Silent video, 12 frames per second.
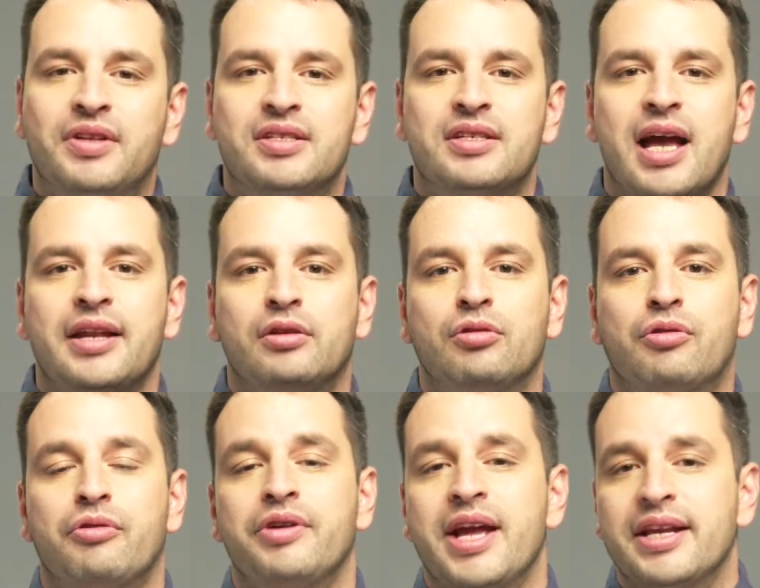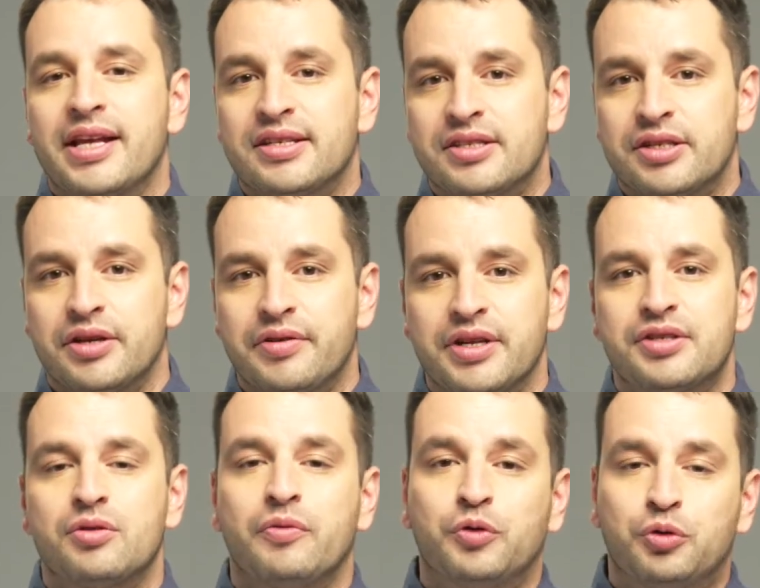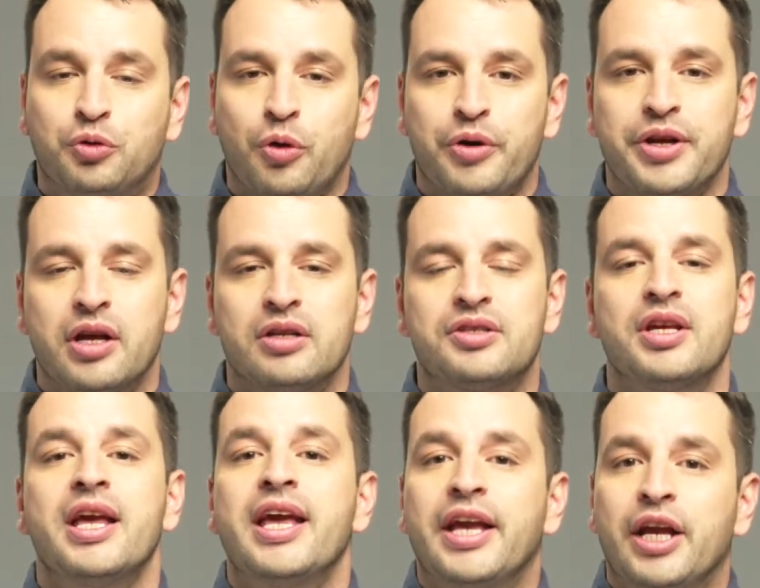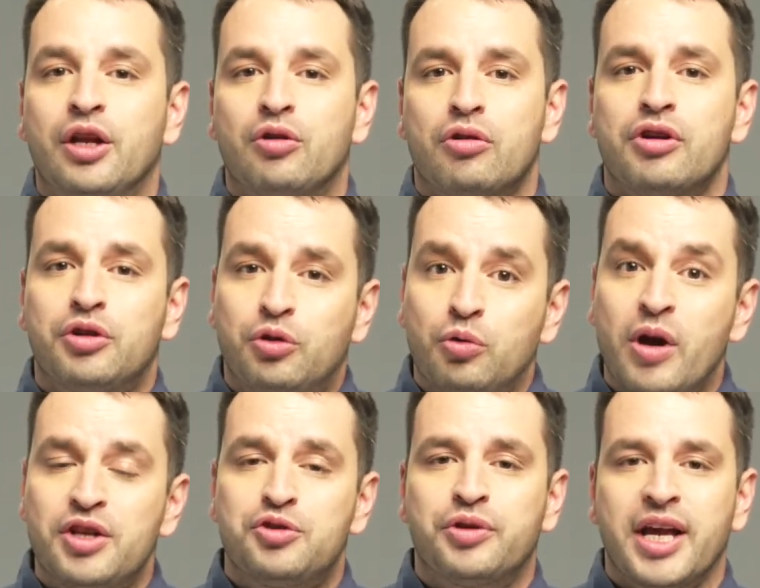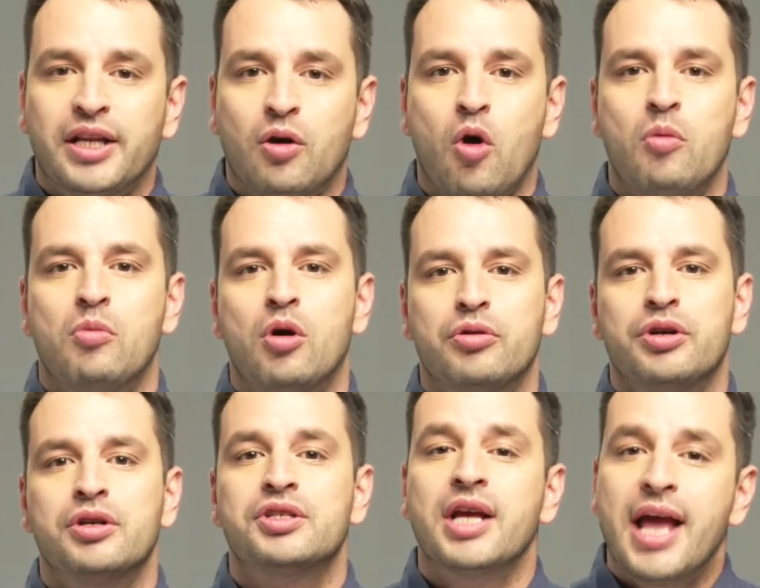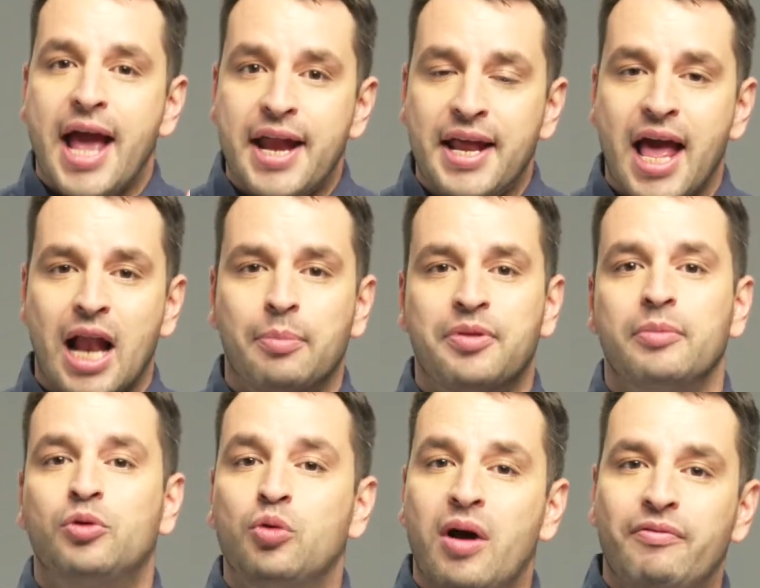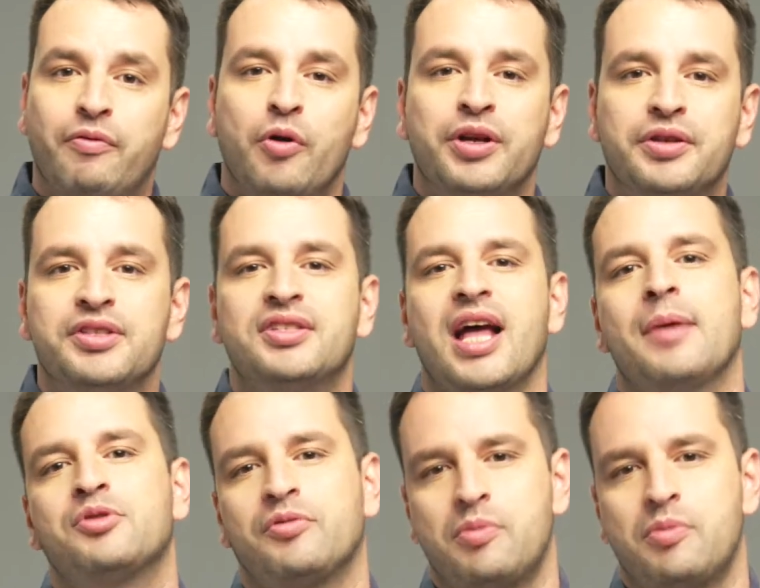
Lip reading: decided to create a series of tutorials in order to educate homeowners and help them to avoid these types of